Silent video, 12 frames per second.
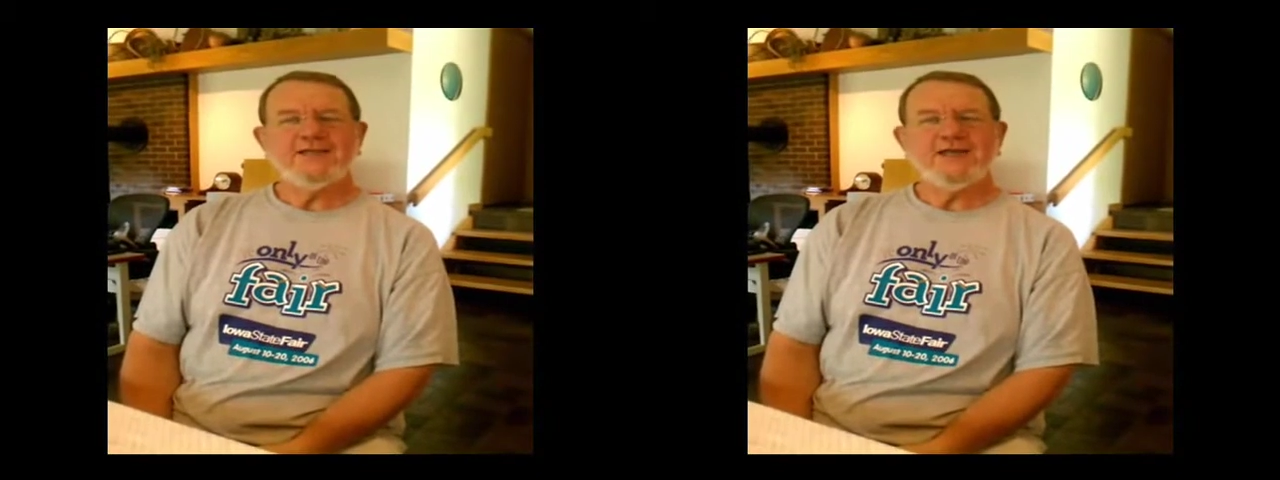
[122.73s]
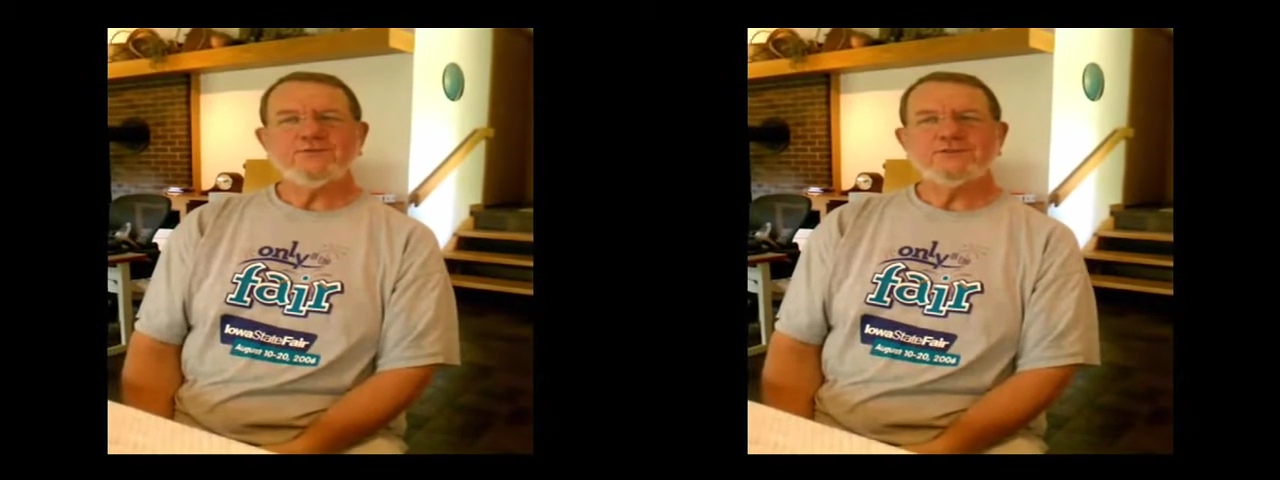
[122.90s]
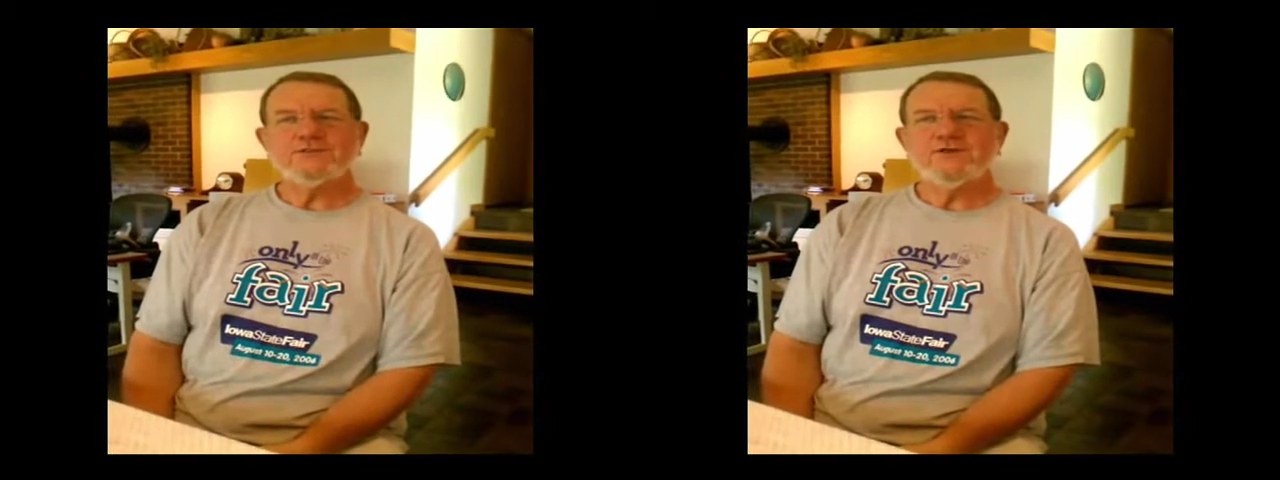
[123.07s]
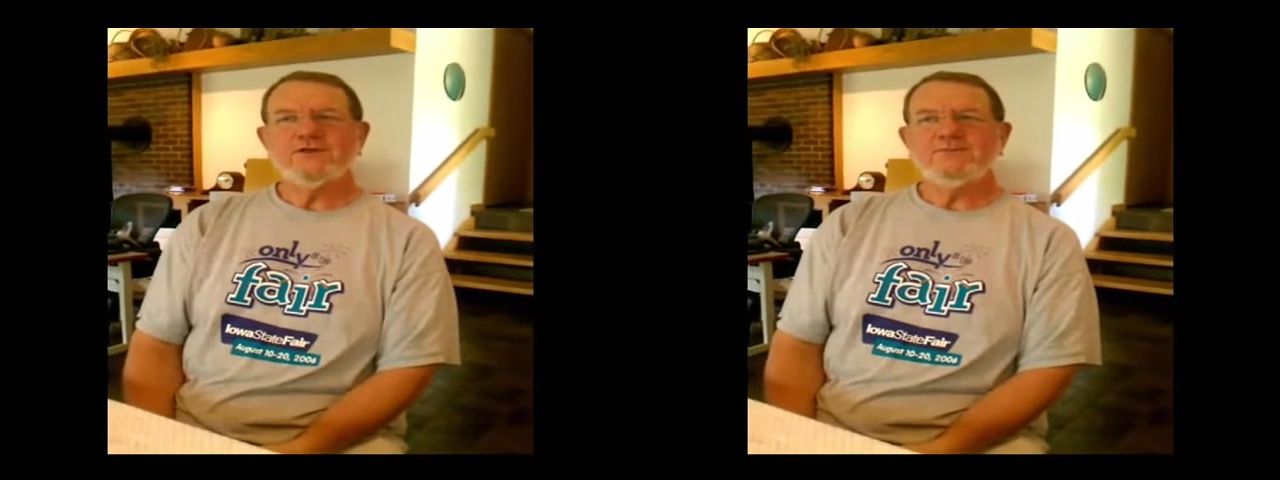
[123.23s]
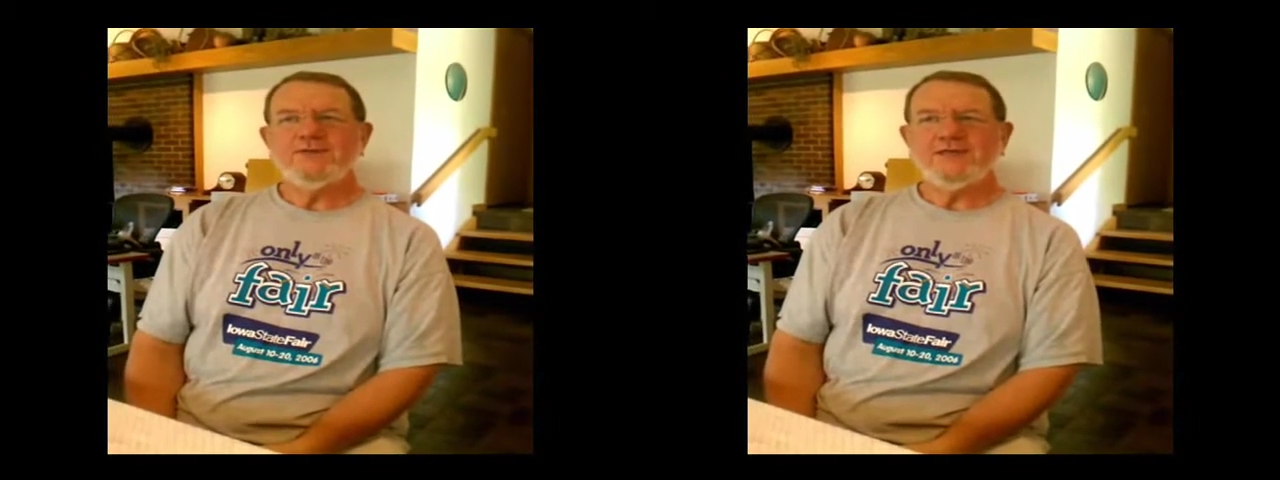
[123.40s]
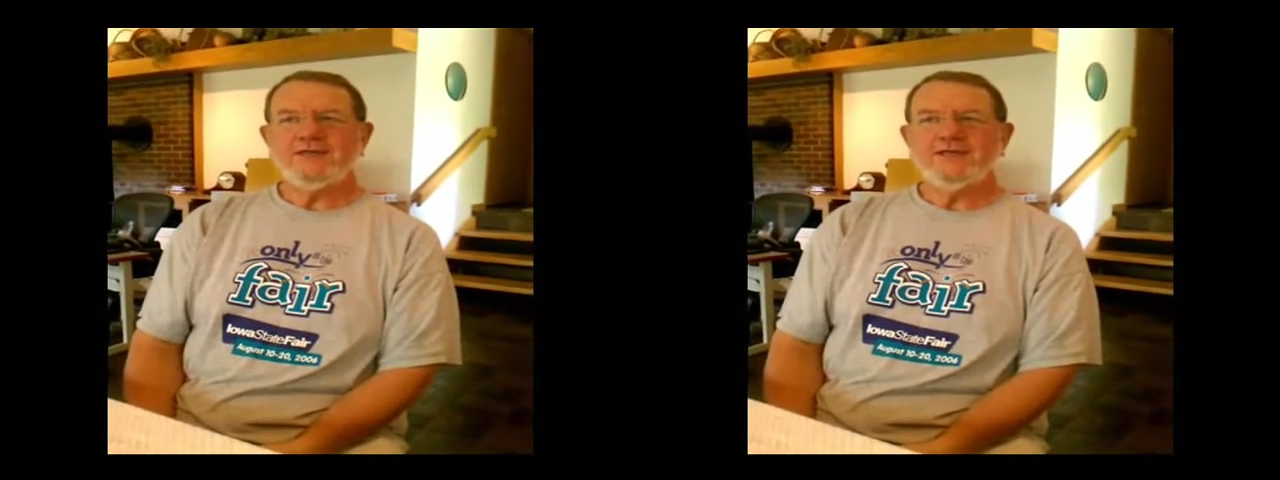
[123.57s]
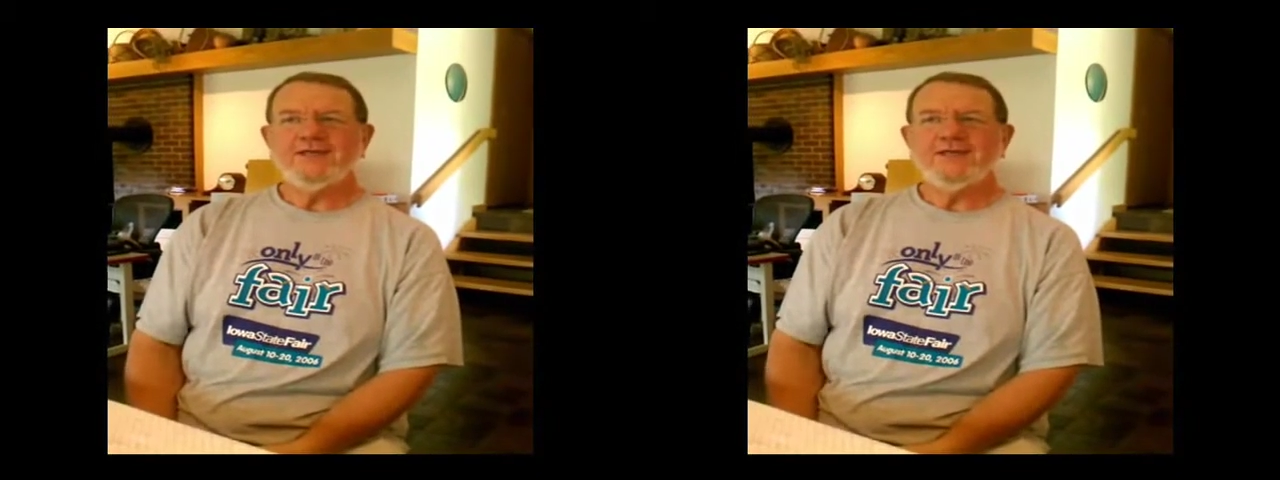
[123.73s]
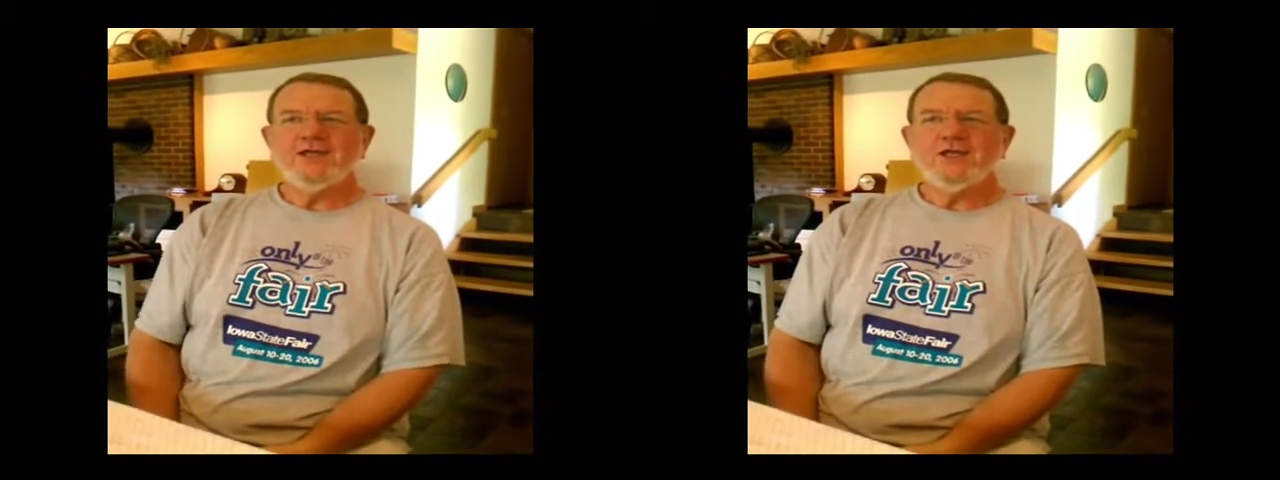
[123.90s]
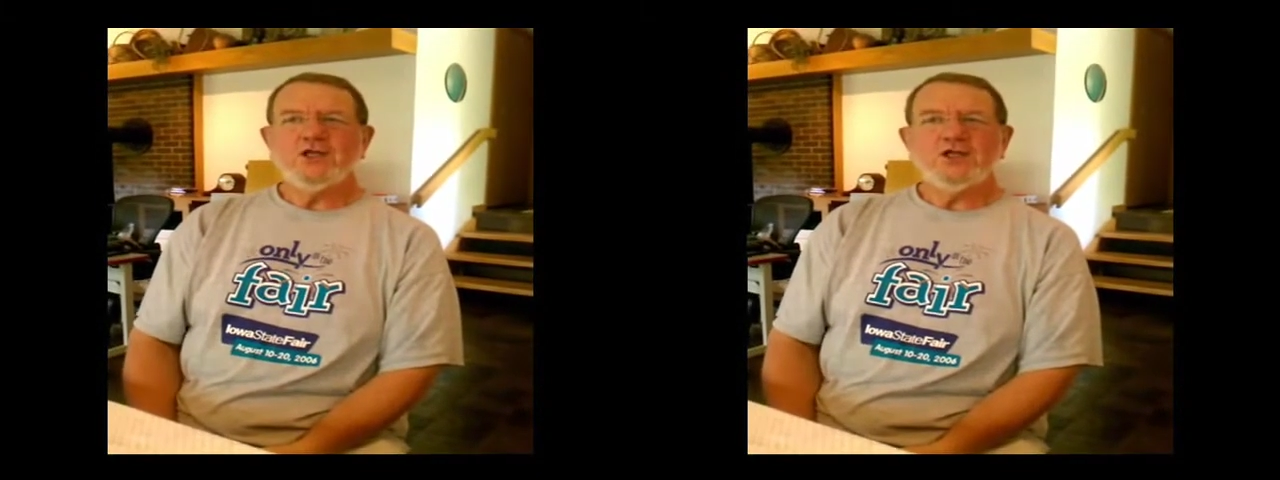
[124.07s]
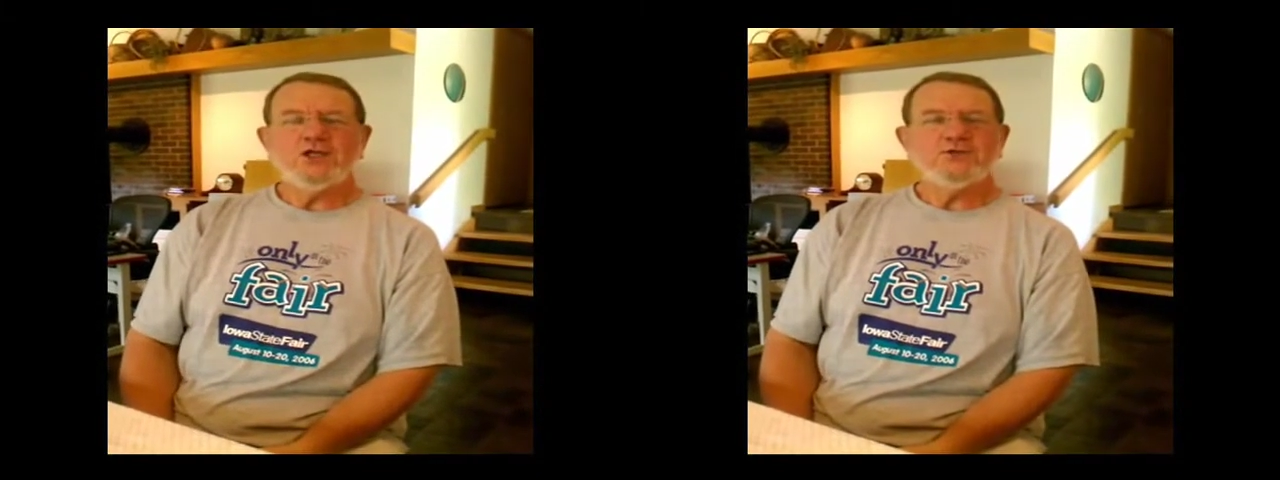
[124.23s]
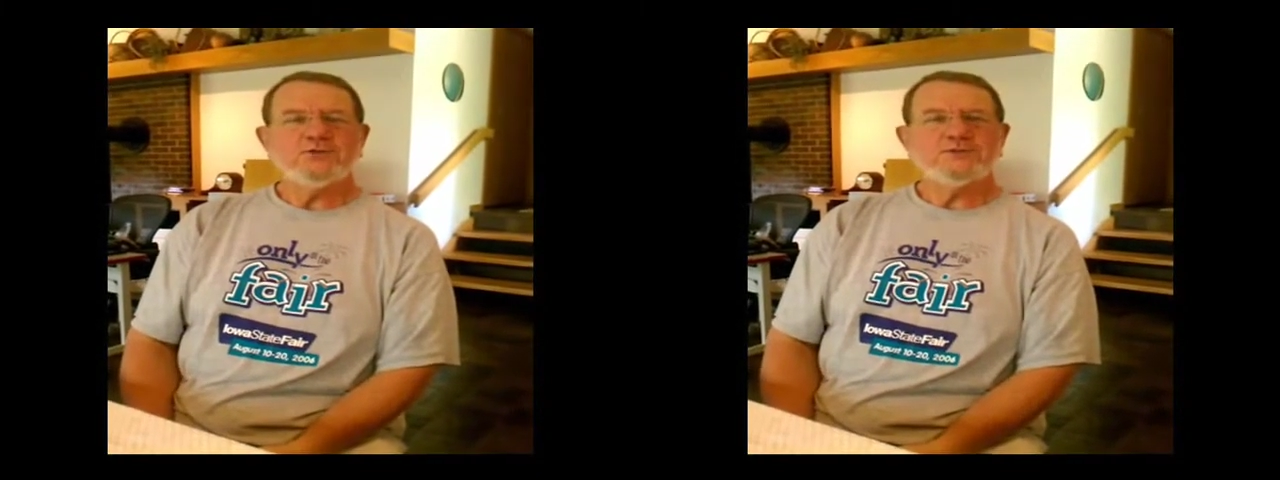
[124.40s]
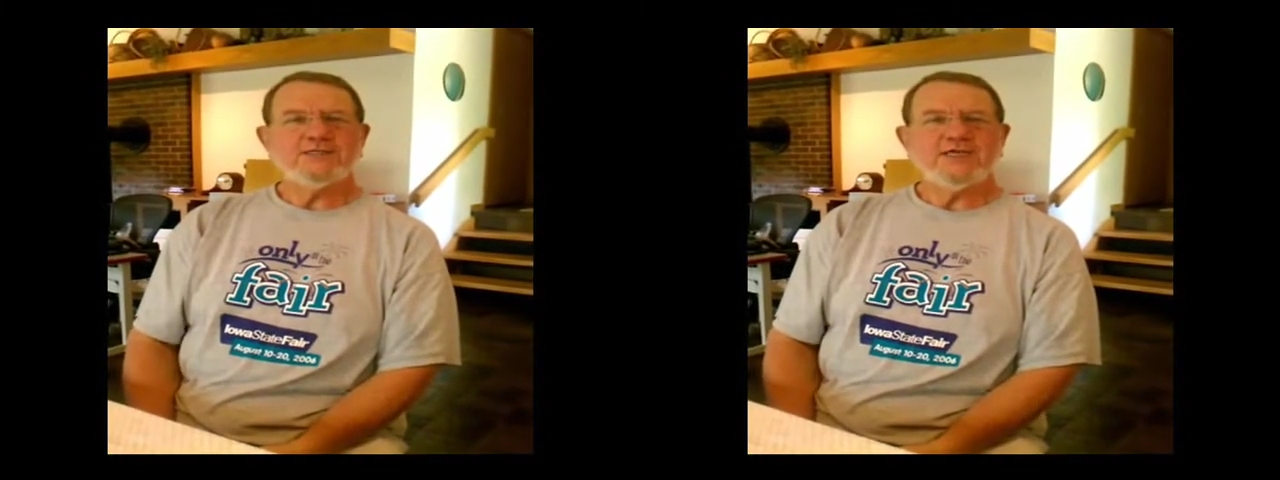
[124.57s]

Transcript: that was going to be loose